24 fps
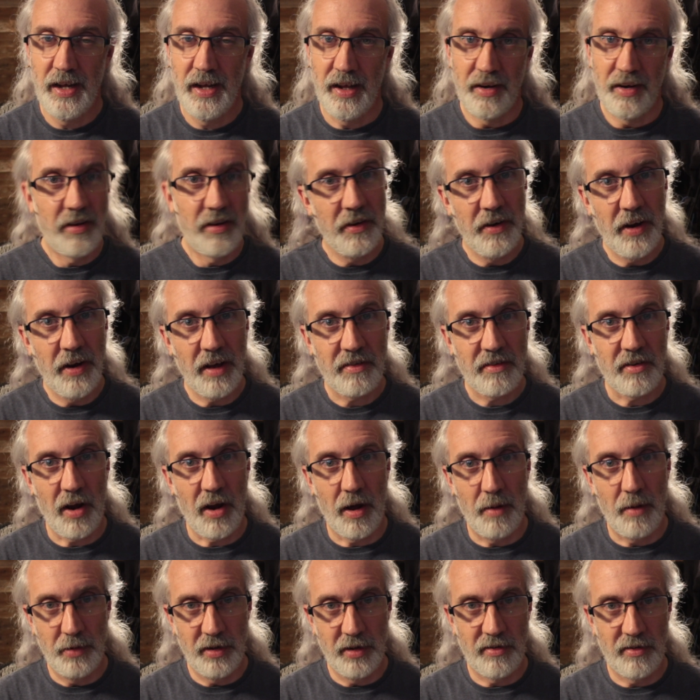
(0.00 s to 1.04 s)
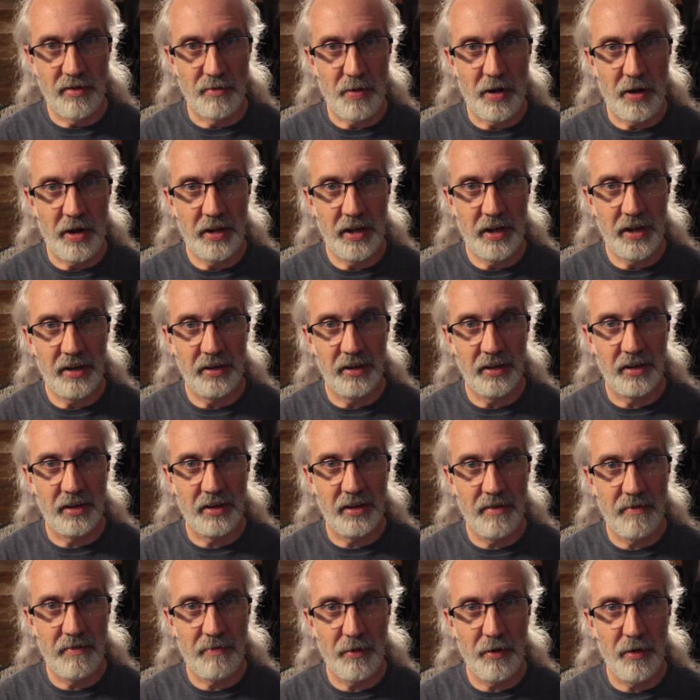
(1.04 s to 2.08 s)
Until next time, this is Paul Alan
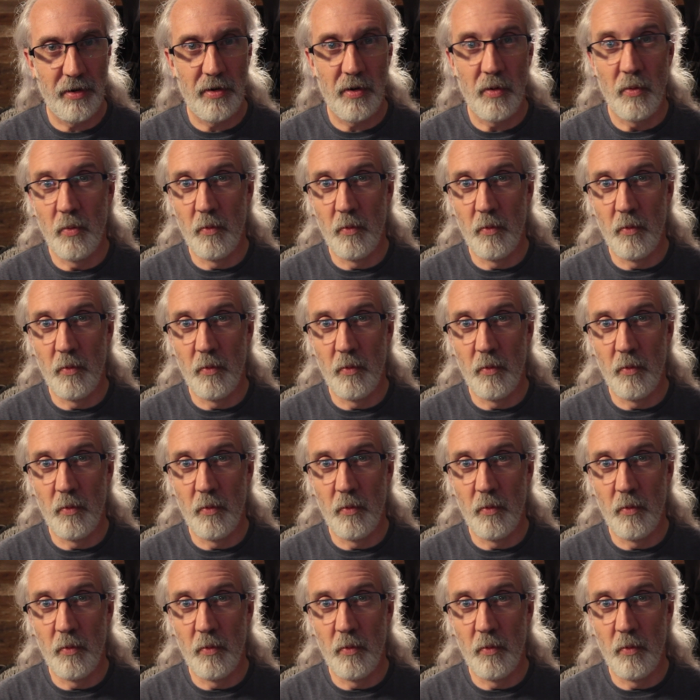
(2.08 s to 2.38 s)
Clifford